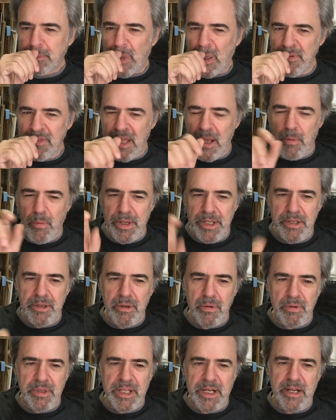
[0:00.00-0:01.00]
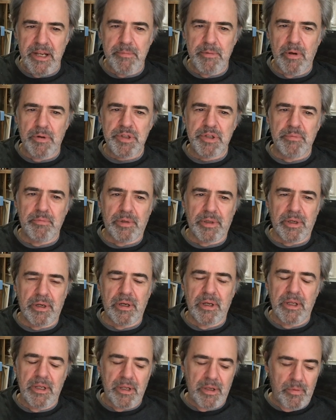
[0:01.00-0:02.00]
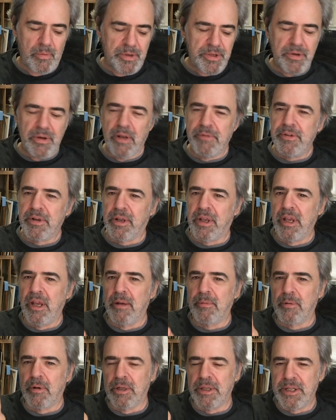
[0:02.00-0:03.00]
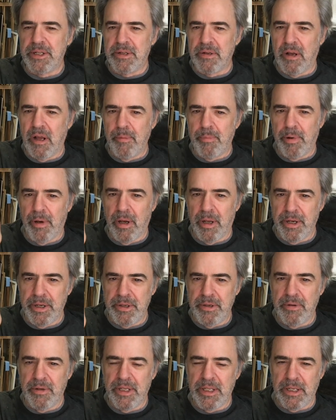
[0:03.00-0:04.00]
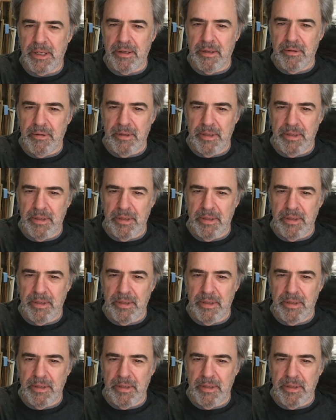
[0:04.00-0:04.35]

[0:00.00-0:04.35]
that way you don't get any motion blur. When you have your camera on the tripod and you hit